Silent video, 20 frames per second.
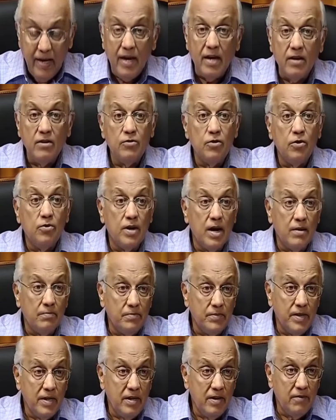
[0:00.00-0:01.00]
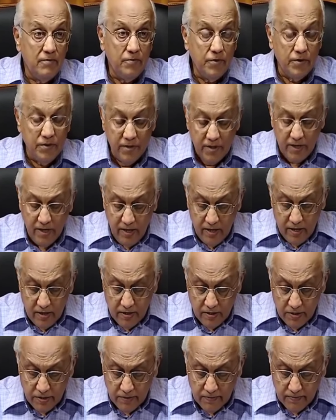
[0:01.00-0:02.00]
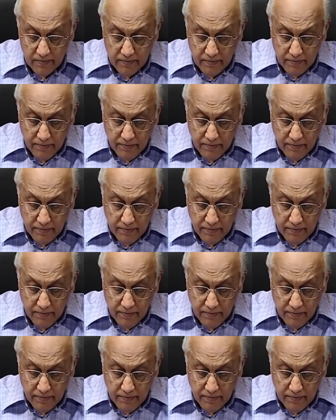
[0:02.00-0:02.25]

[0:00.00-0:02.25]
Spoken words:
he had grown up and lived for 30 years.